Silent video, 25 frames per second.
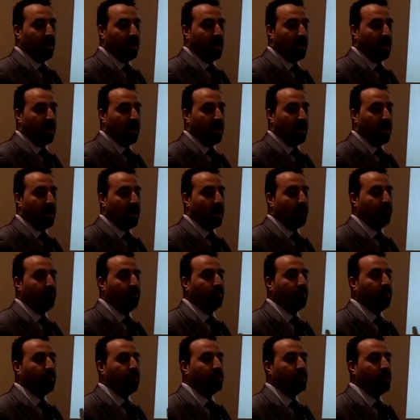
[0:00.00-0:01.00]
uh,
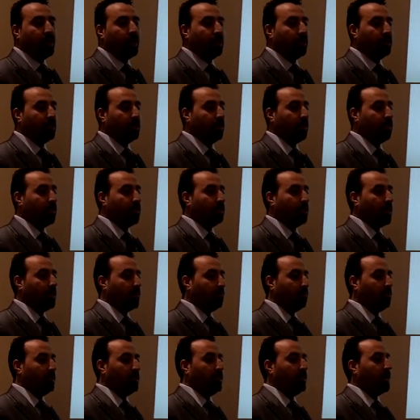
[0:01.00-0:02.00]
appreciation is
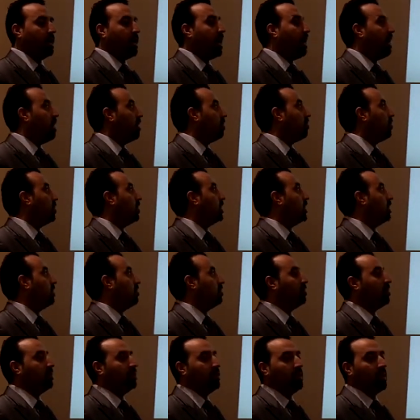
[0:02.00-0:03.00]
something I will
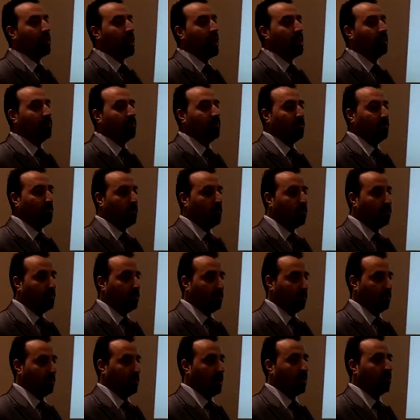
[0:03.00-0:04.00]
consider as a
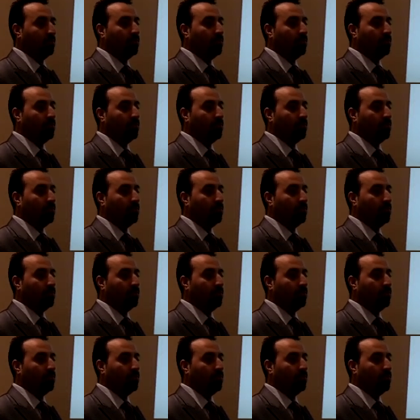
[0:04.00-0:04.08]
bonus.